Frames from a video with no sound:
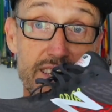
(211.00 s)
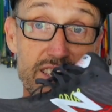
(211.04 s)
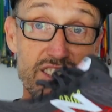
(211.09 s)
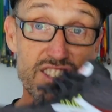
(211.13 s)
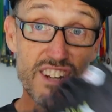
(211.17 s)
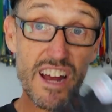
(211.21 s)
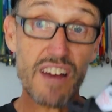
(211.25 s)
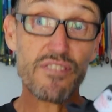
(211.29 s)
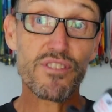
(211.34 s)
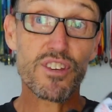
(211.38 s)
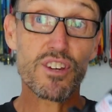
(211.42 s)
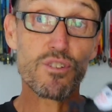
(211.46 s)
There's
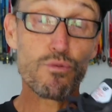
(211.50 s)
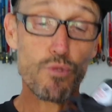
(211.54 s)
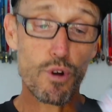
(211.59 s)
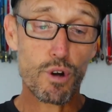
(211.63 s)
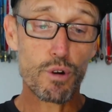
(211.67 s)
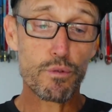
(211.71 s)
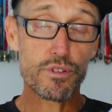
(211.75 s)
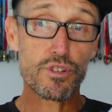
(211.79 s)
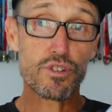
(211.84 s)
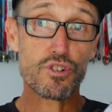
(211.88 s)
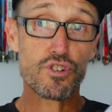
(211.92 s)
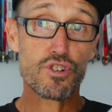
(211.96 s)
nothing wrong
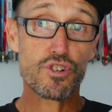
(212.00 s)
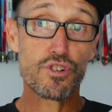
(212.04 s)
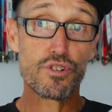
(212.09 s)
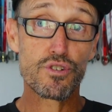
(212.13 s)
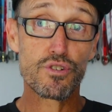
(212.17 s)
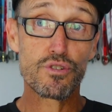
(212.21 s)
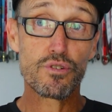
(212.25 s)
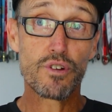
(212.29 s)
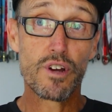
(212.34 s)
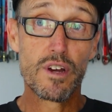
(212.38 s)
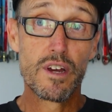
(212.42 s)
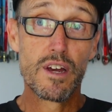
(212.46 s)
with the
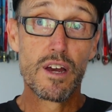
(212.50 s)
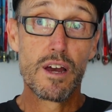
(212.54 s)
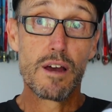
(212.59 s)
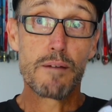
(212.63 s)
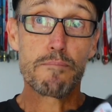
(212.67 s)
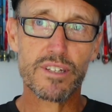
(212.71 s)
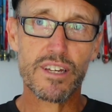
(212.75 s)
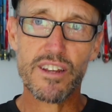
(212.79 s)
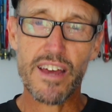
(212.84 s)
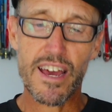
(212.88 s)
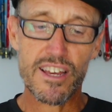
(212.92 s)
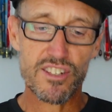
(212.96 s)
shoe.
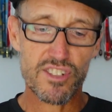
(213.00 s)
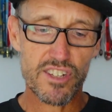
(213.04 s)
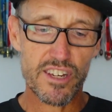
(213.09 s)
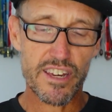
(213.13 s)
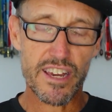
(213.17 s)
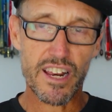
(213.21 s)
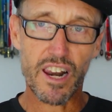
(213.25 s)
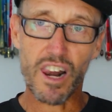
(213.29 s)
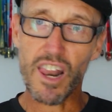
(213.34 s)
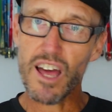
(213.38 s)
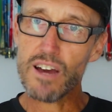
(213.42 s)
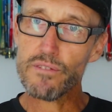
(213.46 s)
It has
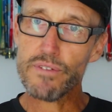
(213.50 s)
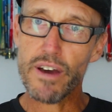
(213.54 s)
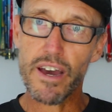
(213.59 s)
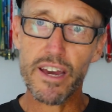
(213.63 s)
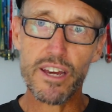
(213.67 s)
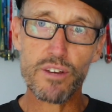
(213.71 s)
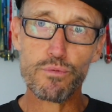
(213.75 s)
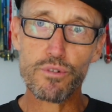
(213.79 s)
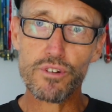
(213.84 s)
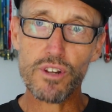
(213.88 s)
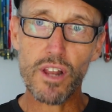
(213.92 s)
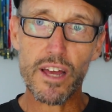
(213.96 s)
a
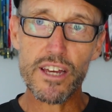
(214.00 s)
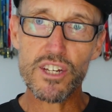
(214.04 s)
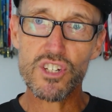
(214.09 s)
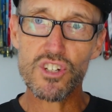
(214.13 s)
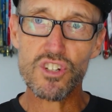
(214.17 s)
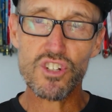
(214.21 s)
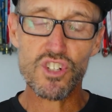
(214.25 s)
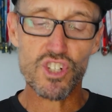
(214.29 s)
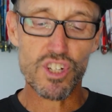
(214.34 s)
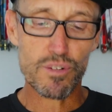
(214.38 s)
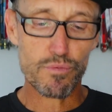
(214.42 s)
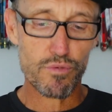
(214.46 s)
love-hate
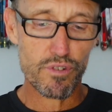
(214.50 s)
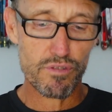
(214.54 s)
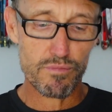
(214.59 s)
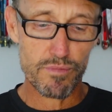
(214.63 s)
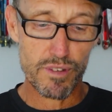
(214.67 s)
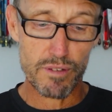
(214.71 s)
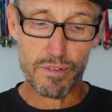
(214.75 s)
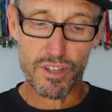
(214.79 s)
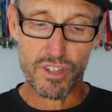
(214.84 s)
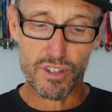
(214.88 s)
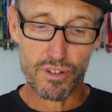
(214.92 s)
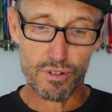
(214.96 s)
relationship with me
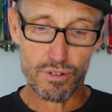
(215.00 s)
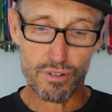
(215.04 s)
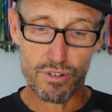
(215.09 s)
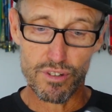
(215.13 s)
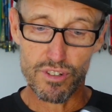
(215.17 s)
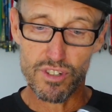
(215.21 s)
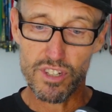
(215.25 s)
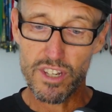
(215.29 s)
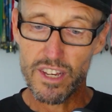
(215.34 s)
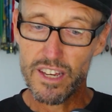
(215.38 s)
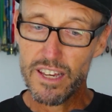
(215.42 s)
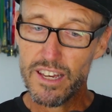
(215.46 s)

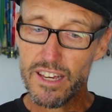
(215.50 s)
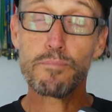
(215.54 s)
because